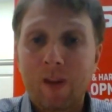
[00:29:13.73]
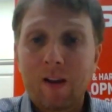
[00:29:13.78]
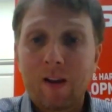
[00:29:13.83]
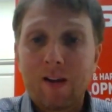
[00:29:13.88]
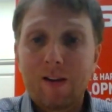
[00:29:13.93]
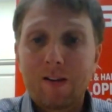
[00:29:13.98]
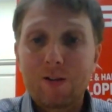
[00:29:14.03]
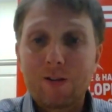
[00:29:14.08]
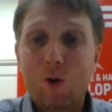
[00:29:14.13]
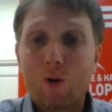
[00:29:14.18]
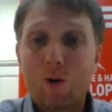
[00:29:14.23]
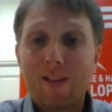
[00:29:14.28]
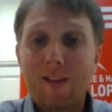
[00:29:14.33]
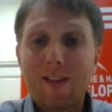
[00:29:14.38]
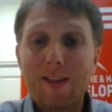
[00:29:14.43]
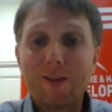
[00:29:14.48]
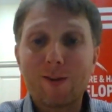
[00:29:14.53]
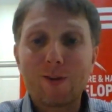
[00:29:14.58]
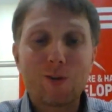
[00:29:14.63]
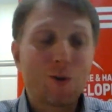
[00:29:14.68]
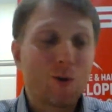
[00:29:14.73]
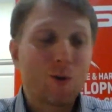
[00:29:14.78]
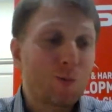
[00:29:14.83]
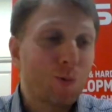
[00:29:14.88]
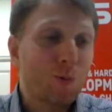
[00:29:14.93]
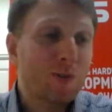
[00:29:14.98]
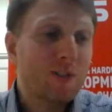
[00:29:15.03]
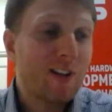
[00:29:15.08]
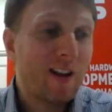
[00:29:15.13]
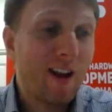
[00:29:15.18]
So, and then the student will
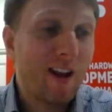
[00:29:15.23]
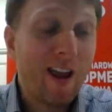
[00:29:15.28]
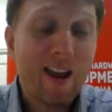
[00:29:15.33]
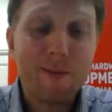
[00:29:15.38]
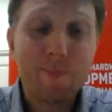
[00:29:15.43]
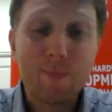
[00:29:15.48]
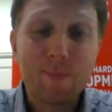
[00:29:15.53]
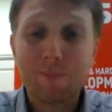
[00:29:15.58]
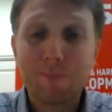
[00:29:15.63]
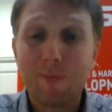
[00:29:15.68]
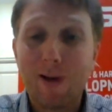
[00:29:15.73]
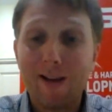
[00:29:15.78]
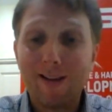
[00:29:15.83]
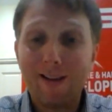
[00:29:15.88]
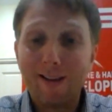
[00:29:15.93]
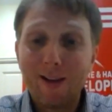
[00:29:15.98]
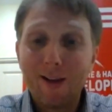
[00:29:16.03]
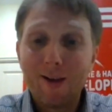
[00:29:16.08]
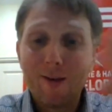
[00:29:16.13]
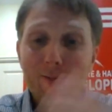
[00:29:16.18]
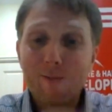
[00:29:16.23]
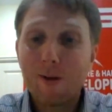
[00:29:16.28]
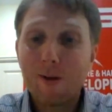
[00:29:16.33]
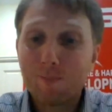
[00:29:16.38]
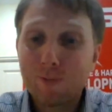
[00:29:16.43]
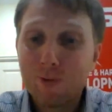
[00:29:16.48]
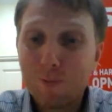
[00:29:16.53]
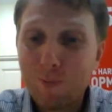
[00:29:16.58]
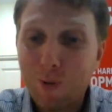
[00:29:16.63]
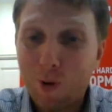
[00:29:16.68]
say, hey, but my
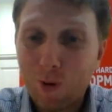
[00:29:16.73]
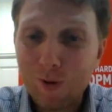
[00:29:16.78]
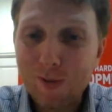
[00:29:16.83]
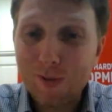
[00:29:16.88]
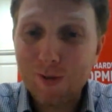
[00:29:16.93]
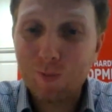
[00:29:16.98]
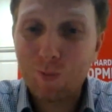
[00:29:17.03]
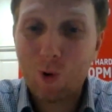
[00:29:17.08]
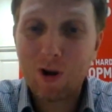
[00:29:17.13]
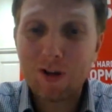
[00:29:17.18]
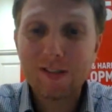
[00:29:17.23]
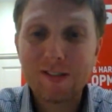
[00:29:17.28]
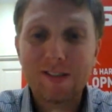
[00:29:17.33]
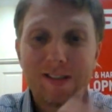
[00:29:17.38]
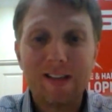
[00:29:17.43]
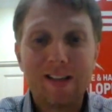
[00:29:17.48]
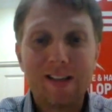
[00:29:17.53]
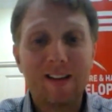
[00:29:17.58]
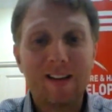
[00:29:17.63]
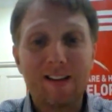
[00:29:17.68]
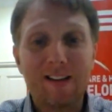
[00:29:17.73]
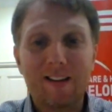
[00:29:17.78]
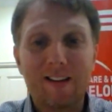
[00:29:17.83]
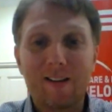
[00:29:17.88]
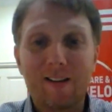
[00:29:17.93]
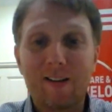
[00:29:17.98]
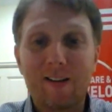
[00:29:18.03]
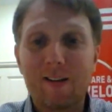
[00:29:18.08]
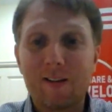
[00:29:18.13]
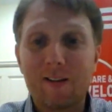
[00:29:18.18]
proposal was
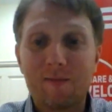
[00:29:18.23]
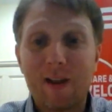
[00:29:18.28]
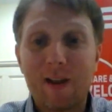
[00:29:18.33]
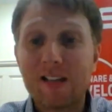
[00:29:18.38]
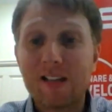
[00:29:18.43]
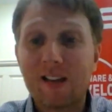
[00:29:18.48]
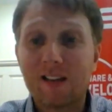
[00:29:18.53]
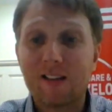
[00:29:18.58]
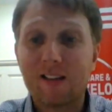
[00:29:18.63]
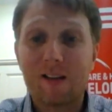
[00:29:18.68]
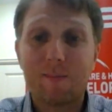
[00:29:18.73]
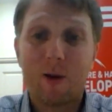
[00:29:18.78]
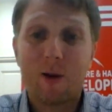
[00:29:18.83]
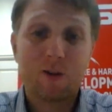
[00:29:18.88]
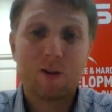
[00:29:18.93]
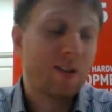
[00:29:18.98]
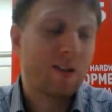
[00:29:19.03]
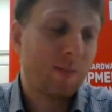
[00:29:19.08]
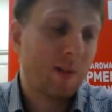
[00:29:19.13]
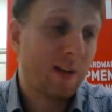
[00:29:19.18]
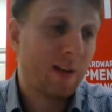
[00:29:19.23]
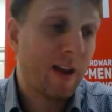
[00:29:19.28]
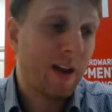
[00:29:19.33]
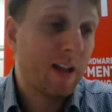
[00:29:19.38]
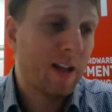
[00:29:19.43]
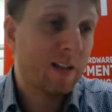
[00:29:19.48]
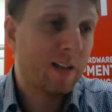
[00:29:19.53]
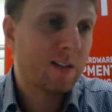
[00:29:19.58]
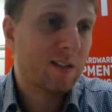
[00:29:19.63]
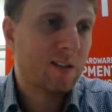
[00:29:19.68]
exactly about something
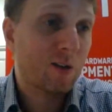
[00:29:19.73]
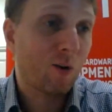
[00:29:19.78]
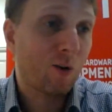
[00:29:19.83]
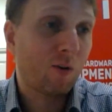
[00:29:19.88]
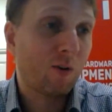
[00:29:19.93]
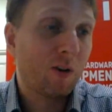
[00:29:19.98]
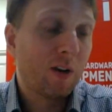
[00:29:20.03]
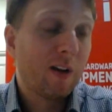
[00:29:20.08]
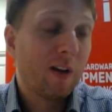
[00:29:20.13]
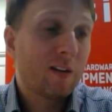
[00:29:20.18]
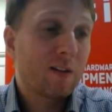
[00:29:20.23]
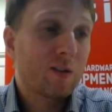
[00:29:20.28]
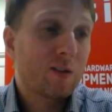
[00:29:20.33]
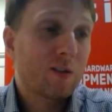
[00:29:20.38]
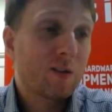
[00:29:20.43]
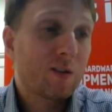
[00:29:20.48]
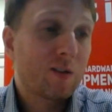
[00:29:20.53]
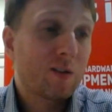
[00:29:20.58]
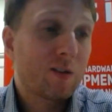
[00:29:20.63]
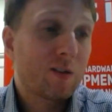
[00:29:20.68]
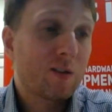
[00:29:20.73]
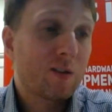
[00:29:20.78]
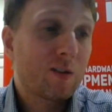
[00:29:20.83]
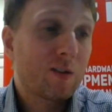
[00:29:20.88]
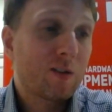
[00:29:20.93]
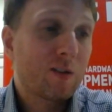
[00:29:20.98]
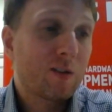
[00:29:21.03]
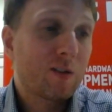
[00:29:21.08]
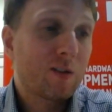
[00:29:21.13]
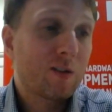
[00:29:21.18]
else. So why do you
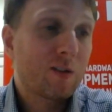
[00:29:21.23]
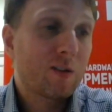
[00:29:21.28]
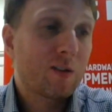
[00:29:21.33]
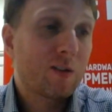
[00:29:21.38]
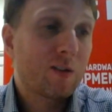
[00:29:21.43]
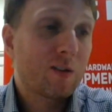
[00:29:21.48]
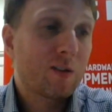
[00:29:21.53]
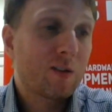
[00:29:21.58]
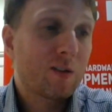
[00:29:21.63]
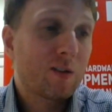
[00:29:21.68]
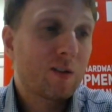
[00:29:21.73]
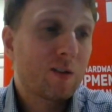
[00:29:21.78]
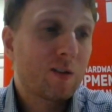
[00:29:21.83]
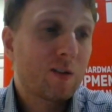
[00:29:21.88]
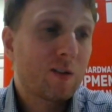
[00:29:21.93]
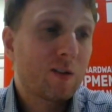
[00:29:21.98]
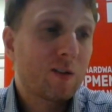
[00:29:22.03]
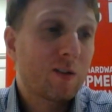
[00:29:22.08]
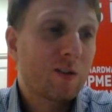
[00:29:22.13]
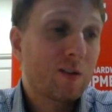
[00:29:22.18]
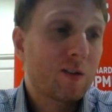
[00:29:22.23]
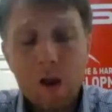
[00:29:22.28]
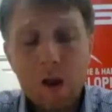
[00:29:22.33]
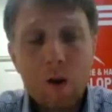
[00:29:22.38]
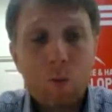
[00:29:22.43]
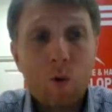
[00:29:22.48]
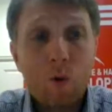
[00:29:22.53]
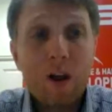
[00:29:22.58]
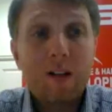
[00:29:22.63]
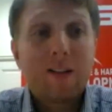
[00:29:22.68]
ask me now to do something else?
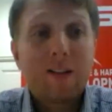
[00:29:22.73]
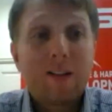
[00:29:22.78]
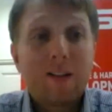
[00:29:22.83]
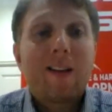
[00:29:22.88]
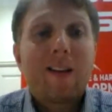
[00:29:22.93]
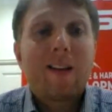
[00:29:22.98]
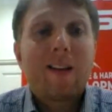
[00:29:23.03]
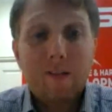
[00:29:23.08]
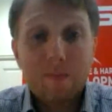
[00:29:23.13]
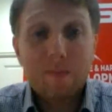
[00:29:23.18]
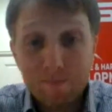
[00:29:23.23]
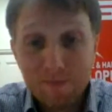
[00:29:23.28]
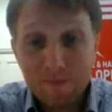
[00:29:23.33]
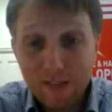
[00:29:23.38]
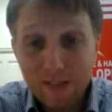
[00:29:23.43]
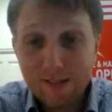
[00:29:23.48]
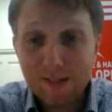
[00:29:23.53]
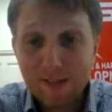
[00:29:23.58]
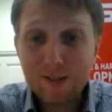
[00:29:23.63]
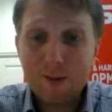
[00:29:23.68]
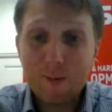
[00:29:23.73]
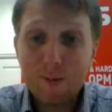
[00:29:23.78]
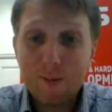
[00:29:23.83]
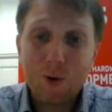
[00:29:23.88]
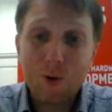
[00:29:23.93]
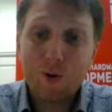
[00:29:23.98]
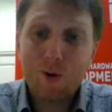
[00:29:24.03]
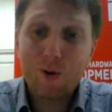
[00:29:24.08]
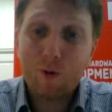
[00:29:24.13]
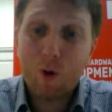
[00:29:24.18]
Well, this is the
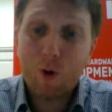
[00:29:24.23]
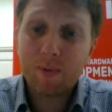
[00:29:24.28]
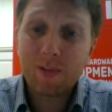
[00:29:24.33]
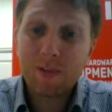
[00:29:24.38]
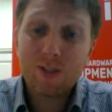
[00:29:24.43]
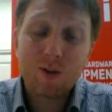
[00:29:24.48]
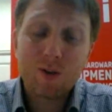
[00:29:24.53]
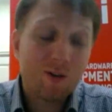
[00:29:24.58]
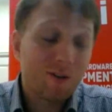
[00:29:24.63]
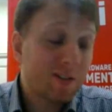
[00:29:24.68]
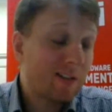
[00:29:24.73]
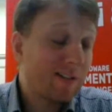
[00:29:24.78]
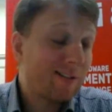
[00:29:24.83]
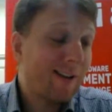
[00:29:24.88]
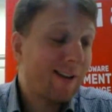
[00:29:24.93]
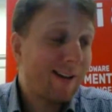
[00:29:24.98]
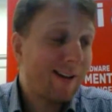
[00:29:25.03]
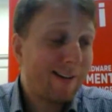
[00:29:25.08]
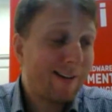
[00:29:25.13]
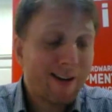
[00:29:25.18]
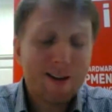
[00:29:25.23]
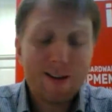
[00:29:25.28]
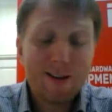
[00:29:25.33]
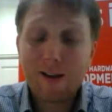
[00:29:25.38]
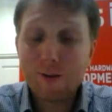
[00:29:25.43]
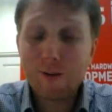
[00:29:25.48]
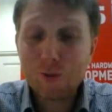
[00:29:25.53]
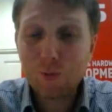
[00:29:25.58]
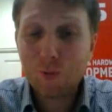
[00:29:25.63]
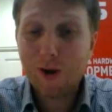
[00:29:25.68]
beauty of open source. And I
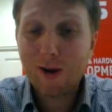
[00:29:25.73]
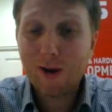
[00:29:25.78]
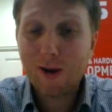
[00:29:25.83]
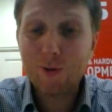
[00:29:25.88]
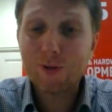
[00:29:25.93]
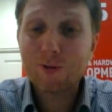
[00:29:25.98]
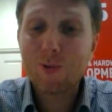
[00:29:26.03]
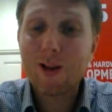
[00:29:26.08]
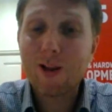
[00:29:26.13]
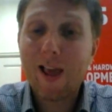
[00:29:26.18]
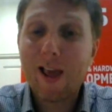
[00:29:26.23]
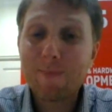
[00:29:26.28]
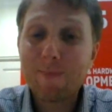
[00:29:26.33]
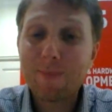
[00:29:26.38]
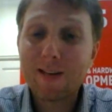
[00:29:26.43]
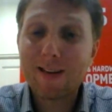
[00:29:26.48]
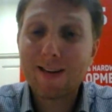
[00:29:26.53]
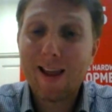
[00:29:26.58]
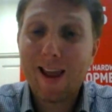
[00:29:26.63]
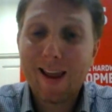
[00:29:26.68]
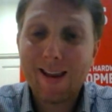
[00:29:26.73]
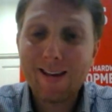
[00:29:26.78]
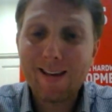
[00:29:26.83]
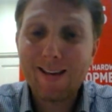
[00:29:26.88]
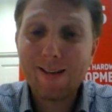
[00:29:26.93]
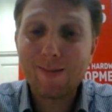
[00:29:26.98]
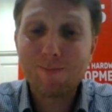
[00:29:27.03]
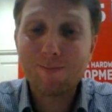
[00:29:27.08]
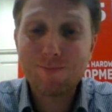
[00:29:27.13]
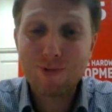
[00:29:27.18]
swear you, it will happen in any
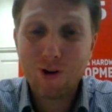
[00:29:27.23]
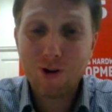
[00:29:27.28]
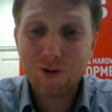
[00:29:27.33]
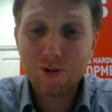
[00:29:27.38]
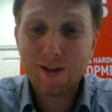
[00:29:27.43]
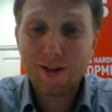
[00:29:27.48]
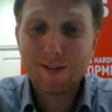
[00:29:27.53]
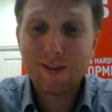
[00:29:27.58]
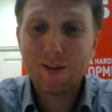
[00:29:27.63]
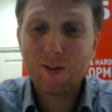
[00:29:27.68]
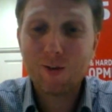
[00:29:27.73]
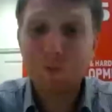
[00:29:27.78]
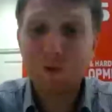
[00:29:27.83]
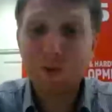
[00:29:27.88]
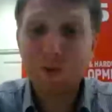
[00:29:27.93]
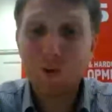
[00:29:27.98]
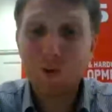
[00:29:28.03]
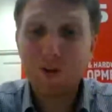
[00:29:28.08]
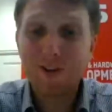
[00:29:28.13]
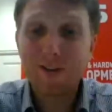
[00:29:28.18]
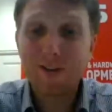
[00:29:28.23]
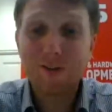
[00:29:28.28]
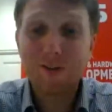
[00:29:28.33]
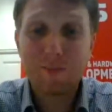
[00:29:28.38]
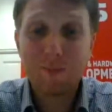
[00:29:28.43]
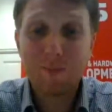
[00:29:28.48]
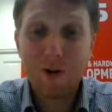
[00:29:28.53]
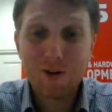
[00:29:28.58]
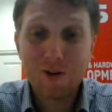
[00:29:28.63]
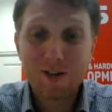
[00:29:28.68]
project that you will do in a
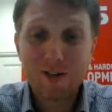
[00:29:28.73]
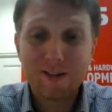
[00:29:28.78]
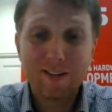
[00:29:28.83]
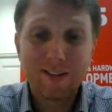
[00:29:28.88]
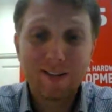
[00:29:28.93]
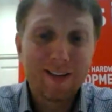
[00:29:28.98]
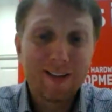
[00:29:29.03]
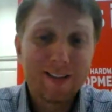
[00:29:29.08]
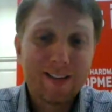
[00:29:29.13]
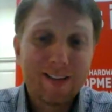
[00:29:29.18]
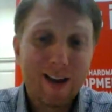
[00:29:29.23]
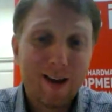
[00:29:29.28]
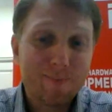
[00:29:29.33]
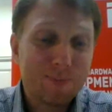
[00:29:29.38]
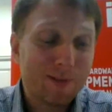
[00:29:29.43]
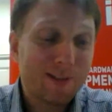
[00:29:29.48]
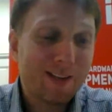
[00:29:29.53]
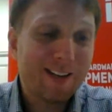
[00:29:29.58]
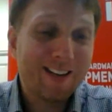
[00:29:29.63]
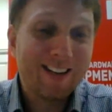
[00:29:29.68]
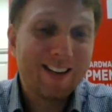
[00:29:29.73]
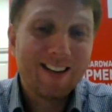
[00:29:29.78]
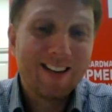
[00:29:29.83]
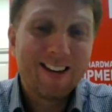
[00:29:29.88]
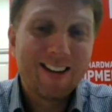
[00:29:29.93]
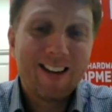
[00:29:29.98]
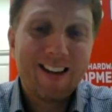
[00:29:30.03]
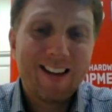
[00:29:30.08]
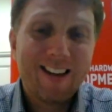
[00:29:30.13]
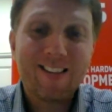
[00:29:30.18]
commercial company,
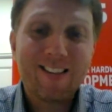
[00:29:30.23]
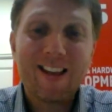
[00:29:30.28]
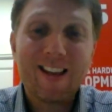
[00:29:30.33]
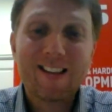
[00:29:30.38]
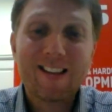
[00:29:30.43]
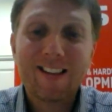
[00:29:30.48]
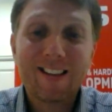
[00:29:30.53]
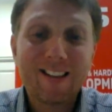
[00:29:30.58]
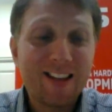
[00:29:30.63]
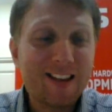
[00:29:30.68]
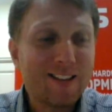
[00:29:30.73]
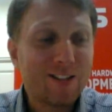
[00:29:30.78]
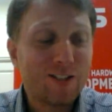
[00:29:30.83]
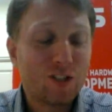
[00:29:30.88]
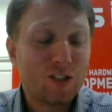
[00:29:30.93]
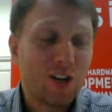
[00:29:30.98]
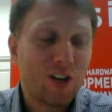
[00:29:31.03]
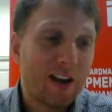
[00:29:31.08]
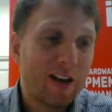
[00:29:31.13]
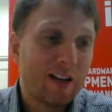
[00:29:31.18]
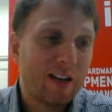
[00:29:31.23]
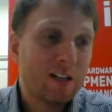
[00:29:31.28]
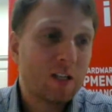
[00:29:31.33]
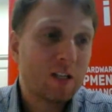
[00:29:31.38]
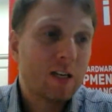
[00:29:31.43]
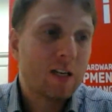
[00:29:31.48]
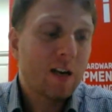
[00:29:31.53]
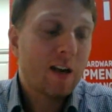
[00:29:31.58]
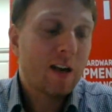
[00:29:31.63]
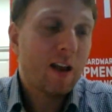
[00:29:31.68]
that things change.
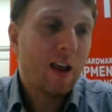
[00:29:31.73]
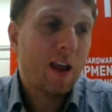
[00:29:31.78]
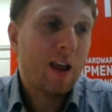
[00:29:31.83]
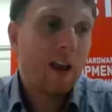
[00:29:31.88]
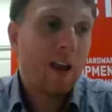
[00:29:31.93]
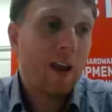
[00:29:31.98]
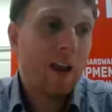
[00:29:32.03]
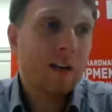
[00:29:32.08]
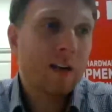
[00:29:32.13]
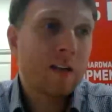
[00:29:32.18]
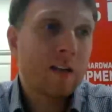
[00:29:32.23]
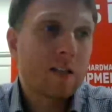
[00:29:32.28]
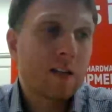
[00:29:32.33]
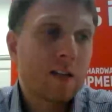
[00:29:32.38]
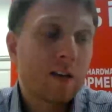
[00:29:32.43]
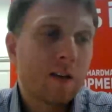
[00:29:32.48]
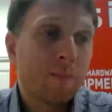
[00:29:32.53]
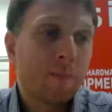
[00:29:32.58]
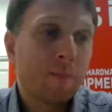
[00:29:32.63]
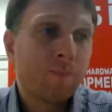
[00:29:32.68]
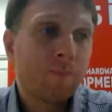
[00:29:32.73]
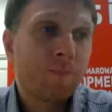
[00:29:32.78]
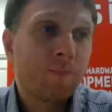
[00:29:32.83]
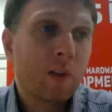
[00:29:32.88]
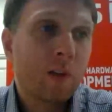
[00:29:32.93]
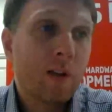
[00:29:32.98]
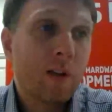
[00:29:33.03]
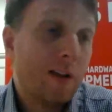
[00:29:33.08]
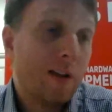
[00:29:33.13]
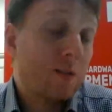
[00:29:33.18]
And
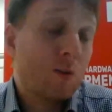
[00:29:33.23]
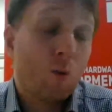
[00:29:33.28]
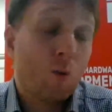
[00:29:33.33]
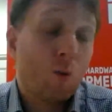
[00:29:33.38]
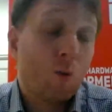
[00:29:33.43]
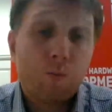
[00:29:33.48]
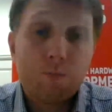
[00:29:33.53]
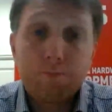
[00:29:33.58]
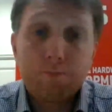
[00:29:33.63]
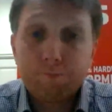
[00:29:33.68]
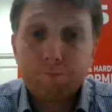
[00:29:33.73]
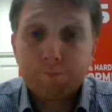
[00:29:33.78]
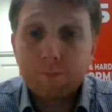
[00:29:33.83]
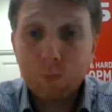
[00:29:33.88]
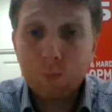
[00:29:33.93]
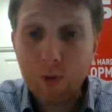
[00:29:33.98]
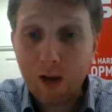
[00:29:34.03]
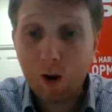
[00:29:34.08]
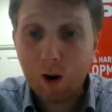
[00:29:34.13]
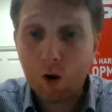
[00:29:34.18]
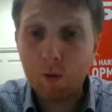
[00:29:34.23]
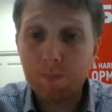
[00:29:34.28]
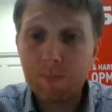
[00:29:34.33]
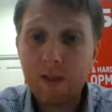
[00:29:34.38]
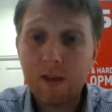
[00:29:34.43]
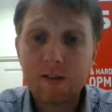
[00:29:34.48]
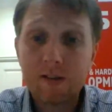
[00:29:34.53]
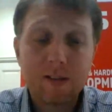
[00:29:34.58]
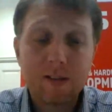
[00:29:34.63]
yeah, so we hope that